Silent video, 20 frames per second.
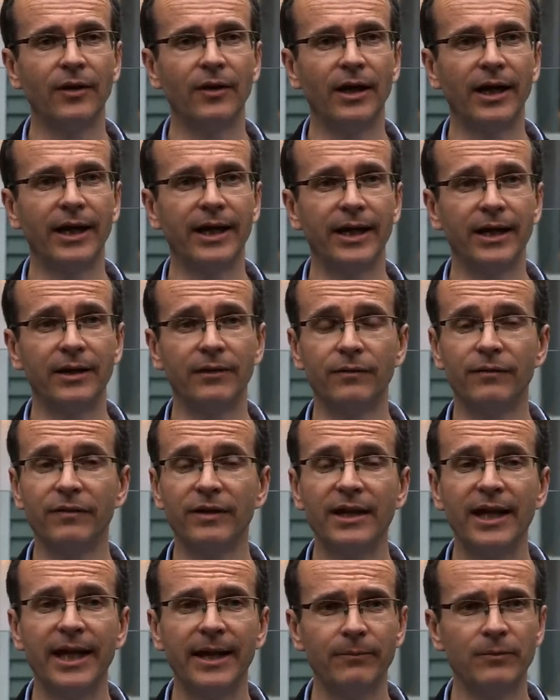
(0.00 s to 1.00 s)
And for
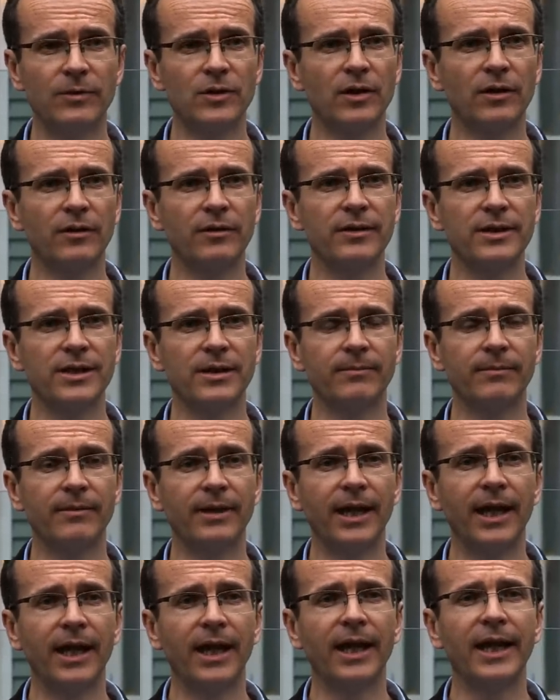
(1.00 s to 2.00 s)
them, tourism
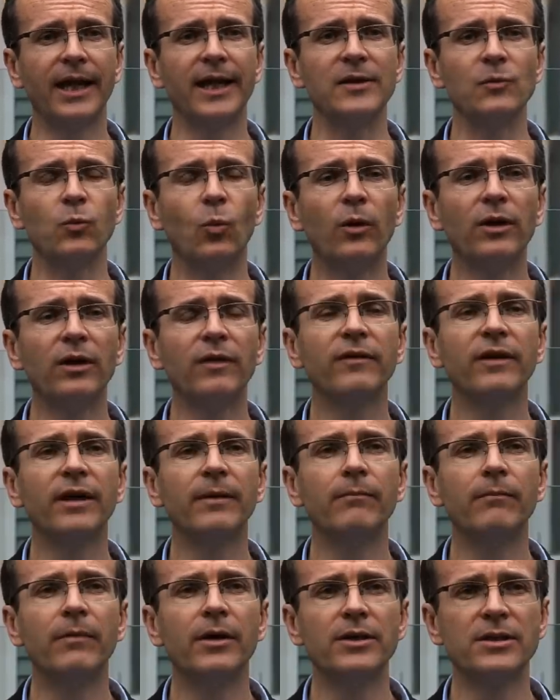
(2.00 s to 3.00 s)
is one of their
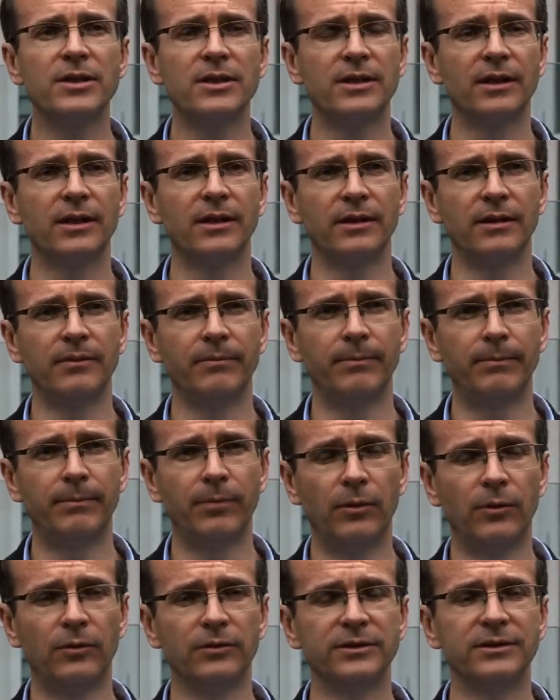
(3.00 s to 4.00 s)
most
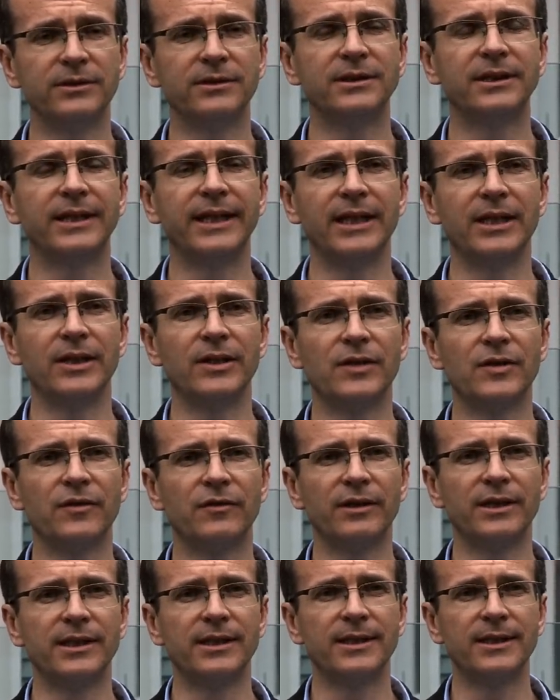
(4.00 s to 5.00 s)
important
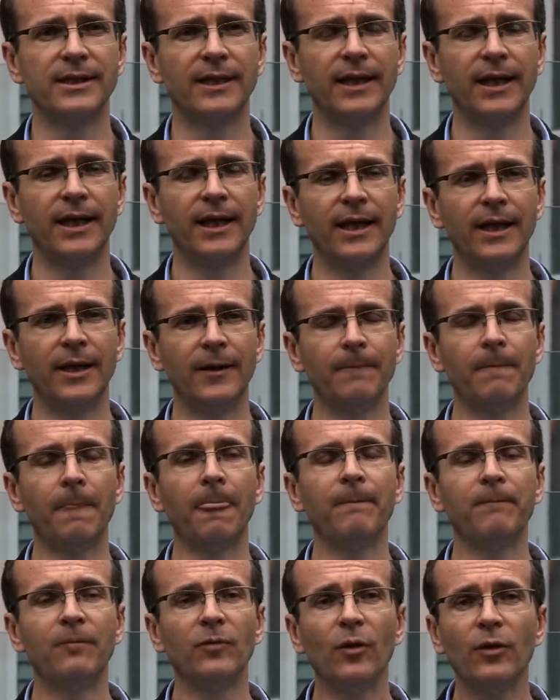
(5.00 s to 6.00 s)
industries.
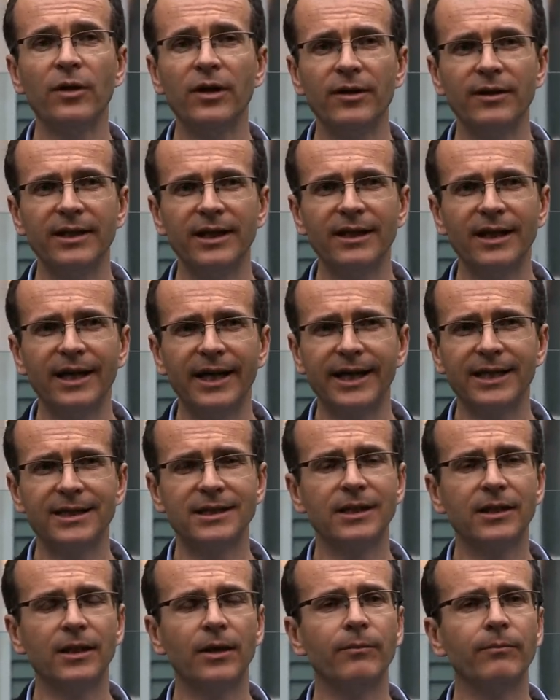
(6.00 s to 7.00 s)
Not only that,
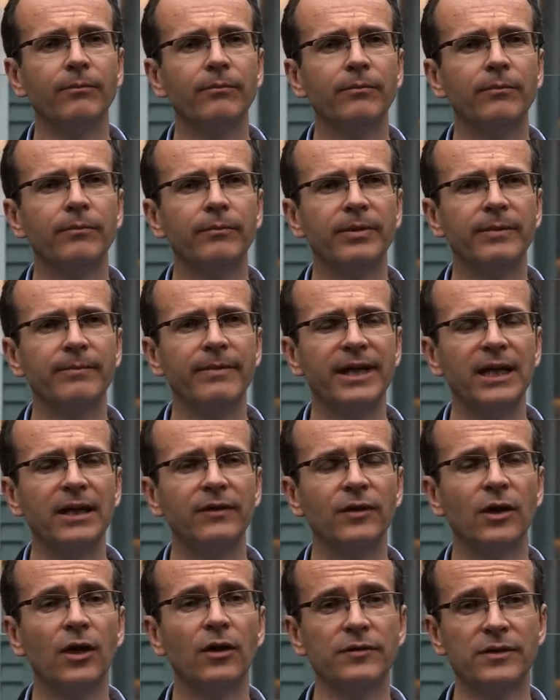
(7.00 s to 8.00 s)
but many of
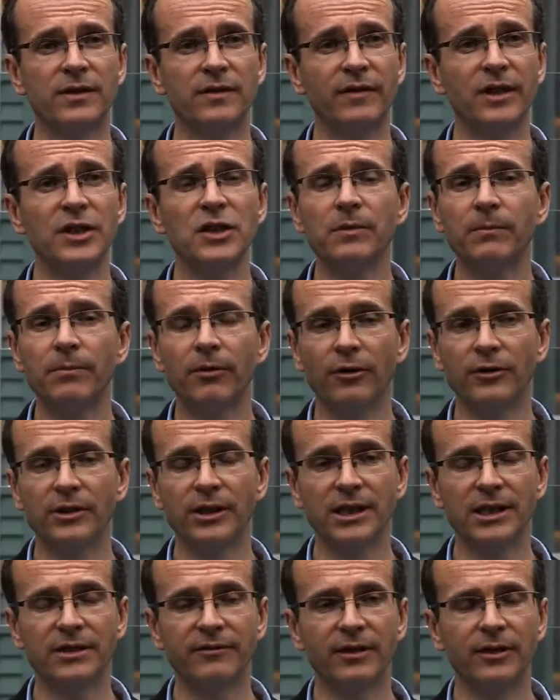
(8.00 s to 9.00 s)
the conservation
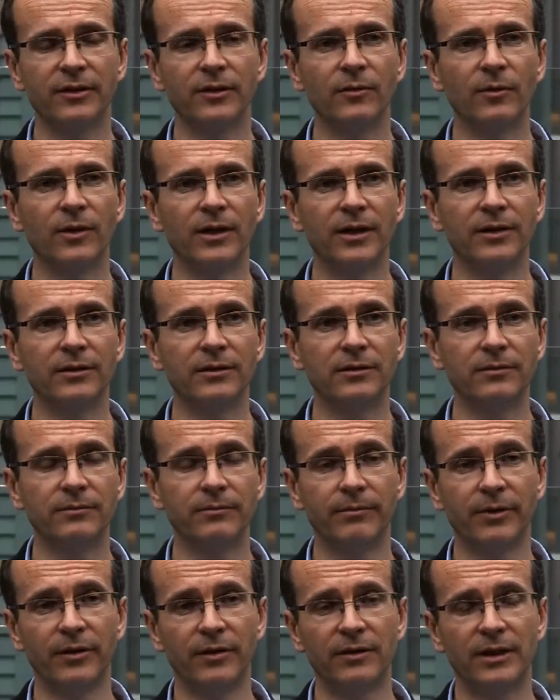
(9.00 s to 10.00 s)
projects around the world,
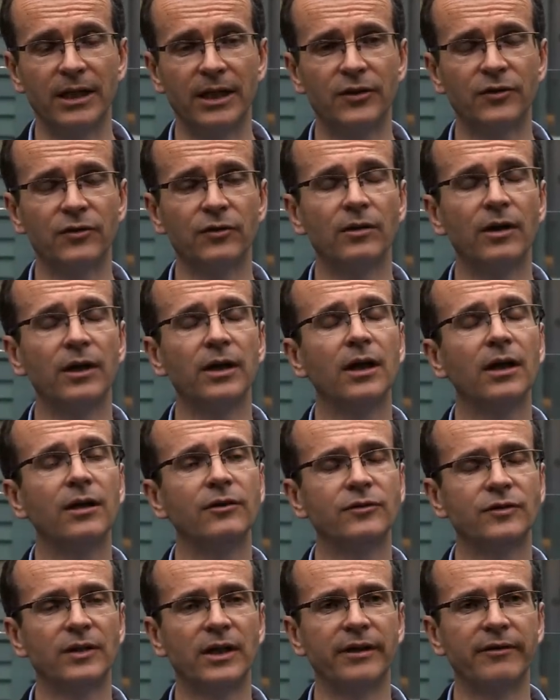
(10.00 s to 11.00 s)
both natural and
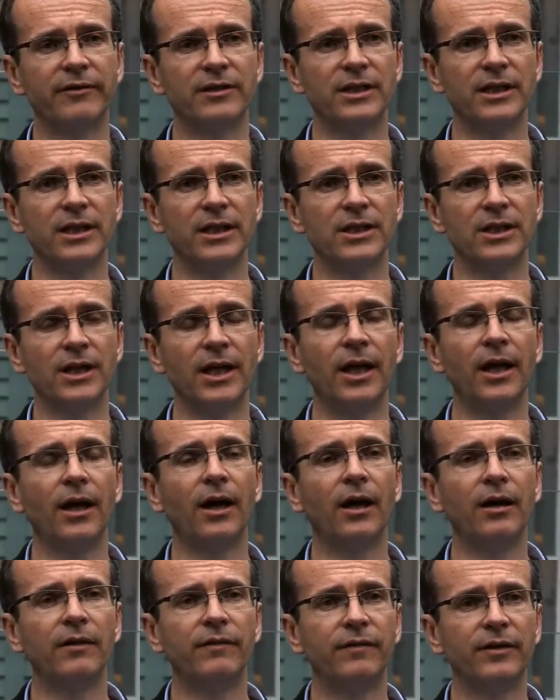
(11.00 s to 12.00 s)
cultural heritage,
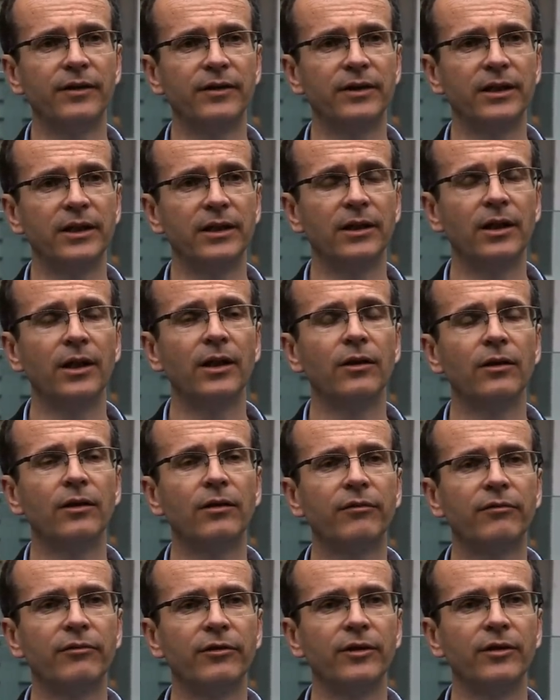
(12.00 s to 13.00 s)
are funded
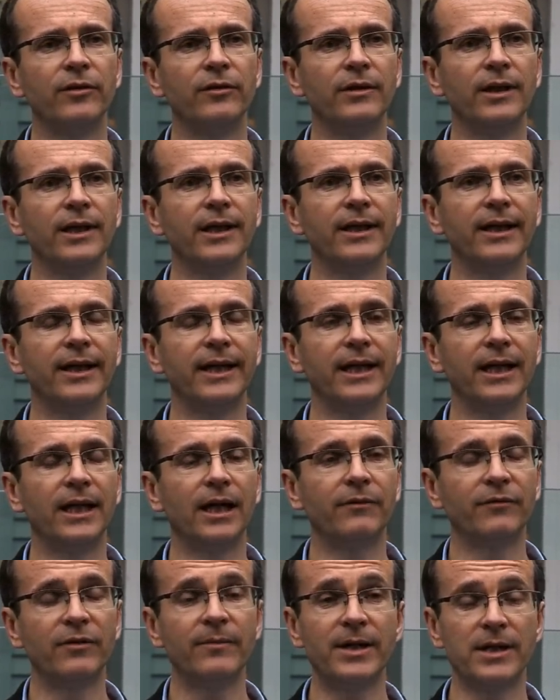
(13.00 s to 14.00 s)
through
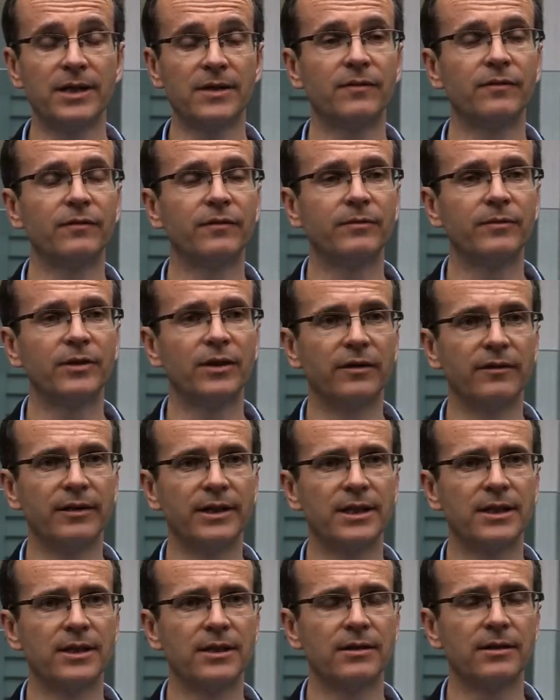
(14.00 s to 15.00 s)
income from us, from
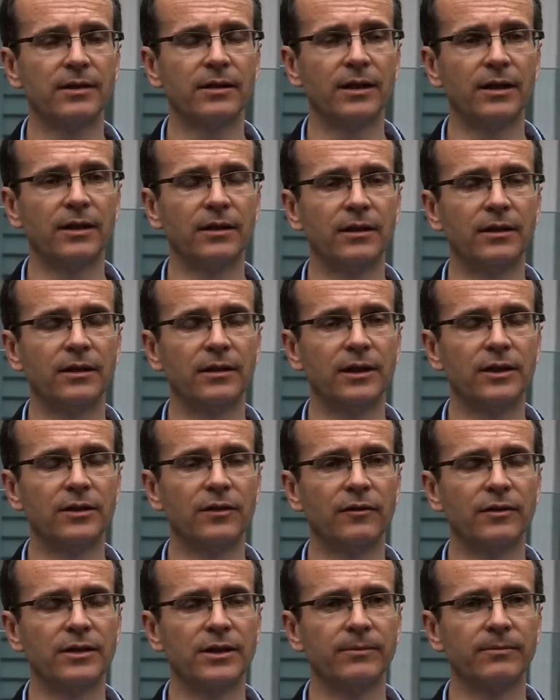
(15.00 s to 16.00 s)
tourists, and the
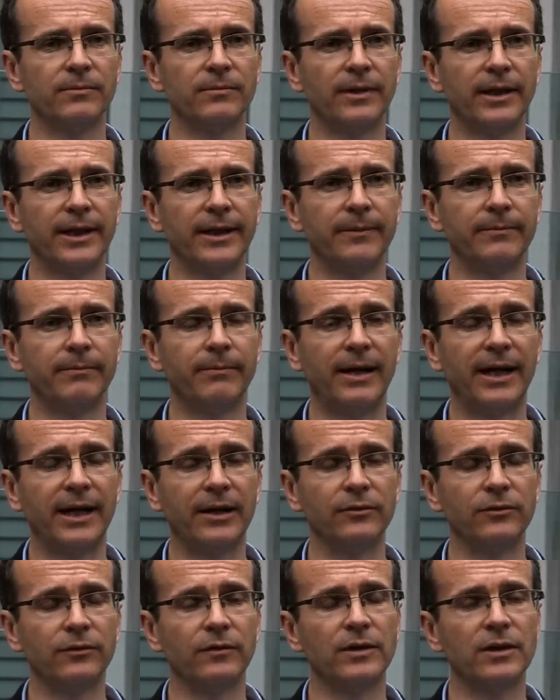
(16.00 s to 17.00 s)
tourism
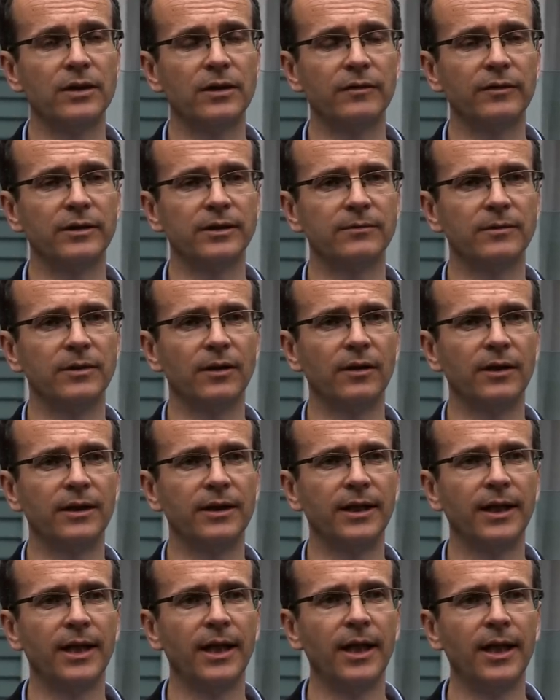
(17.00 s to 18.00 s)
pound or the tourism dollar.
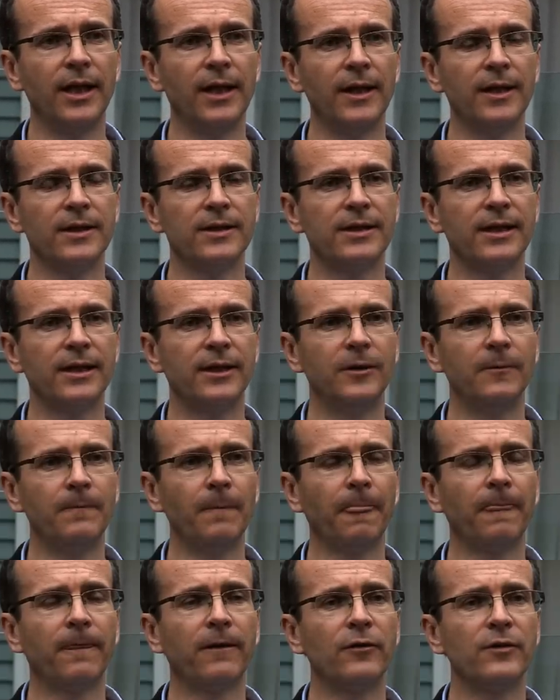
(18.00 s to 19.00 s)
So
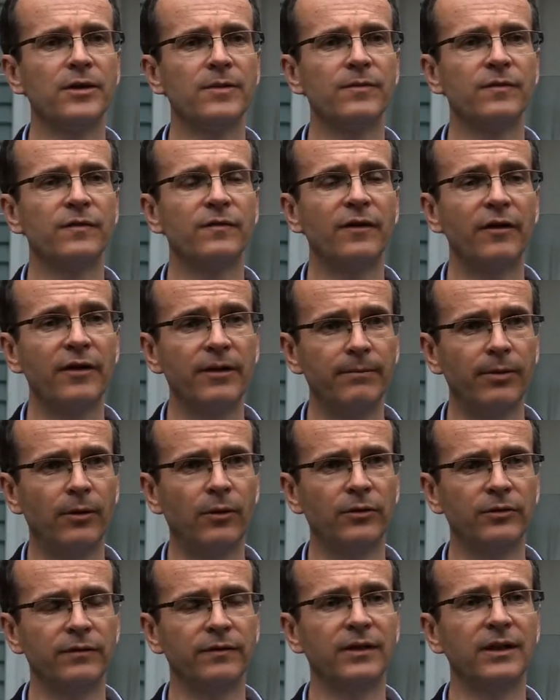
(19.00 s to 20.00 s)
tourism is very
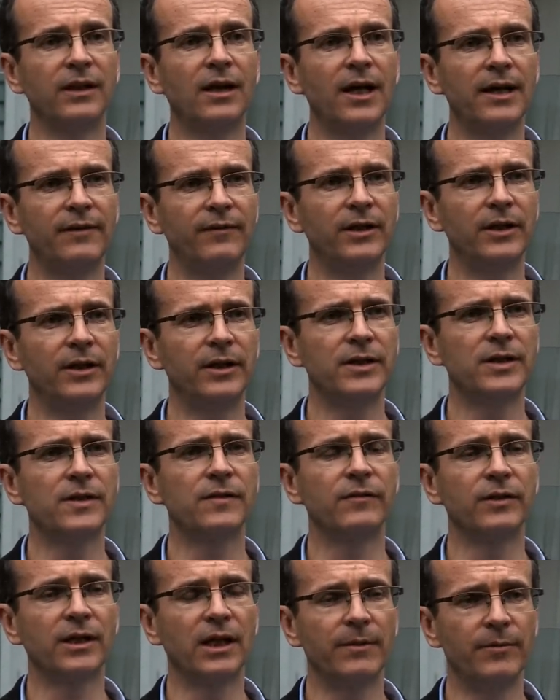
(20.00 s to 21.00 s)
important for livelihoods,
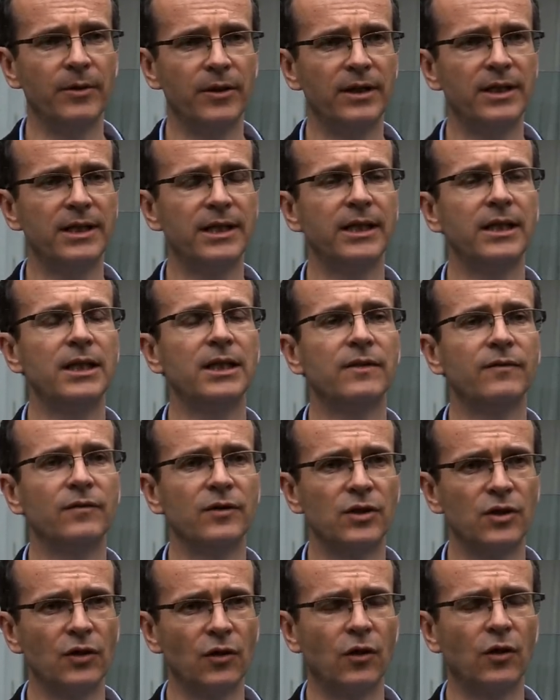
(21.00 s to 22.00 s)
for communities, for
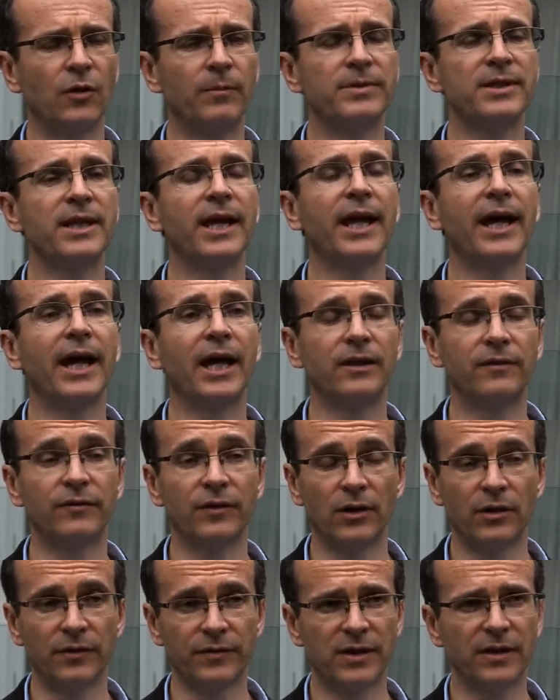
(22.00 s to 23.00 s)
jobs, and for
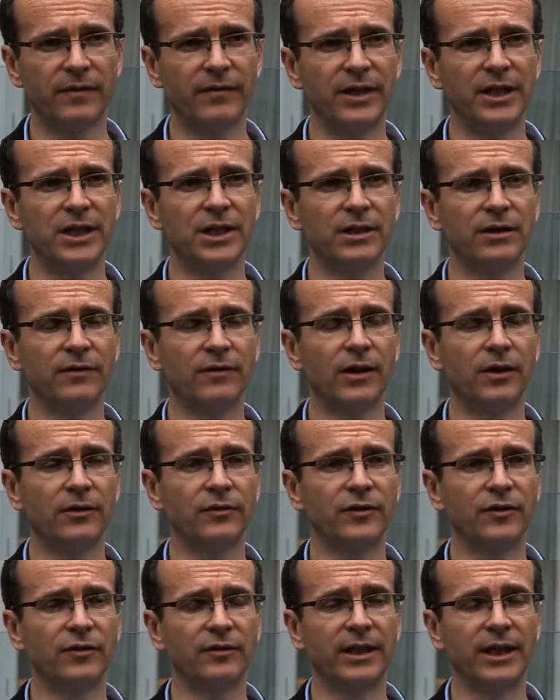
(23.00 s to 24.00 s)
conservation of
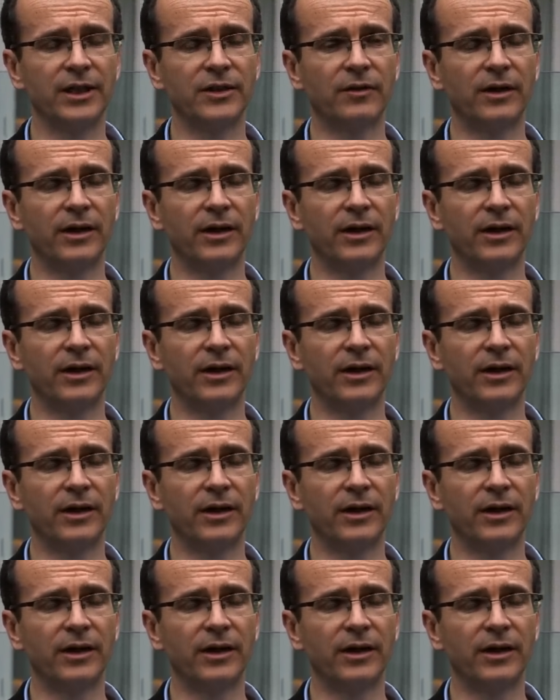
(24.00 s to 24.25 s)
cultural and natural